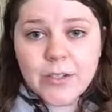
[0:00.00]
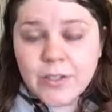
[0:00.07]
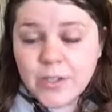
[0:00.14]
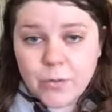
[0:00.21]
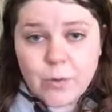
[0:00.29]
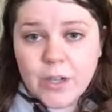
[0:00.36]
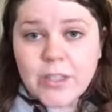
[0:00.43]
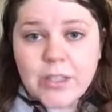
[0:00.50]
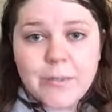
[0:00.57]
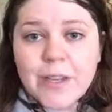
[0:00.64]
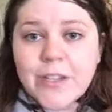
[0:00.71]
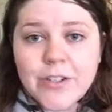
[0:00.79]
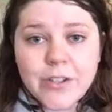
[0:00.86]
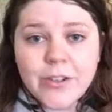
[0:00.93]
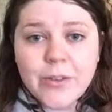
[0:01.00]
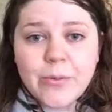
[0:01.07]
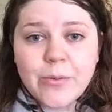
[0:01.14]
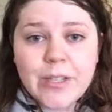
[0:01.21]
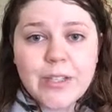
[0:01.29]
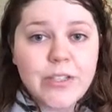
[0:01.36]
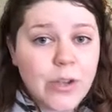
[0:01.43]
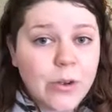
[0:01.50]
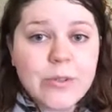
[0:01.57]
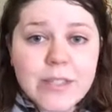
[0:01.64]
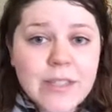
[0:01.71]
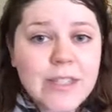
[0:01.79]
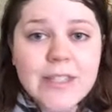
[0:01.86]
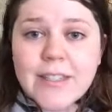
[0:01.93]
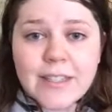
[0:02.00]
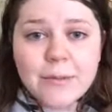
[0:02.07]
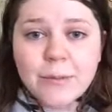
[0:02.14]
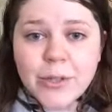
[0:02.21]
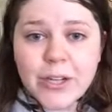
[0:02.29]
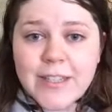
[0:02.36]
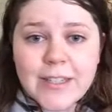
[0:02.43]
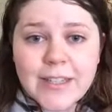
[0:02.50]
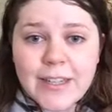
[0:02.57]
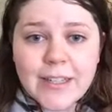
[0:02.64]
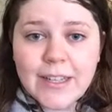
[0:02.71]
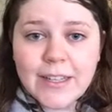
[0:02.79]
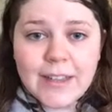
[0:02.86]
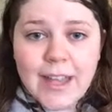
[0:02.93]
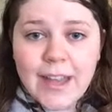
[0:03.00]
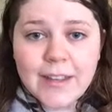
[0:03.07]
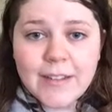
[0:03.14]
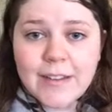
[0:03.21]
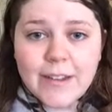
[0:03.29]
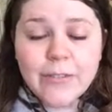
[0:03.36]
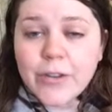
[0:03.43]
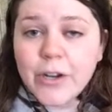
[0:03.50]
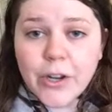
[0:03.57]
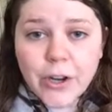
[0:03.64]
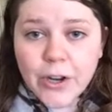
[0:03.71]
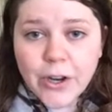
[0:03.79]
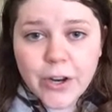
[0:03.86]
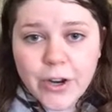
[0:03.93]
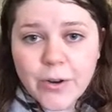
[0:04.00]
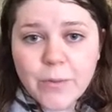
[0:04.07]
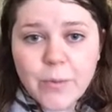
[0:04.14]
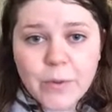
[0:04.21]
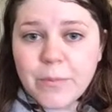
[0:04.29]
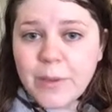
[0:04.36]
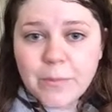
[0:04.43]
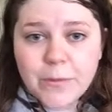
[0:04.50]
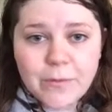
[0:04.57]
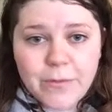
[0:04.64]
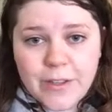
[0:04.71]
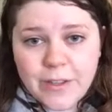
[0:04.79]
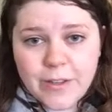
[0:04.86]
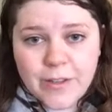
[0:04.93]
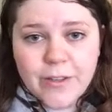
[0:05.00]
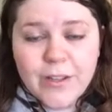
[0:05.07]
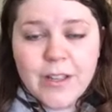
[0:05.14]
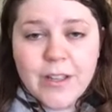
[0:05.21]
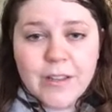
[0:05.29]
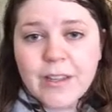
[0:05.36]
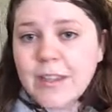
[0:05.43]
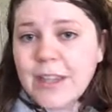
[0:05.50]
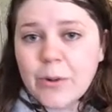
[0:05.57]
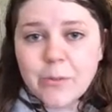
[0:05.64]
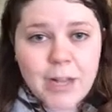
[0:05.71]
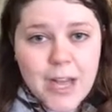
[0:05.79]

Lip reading: to work to make sure that we don't see a similar incident like that ever occur, where people feel that they were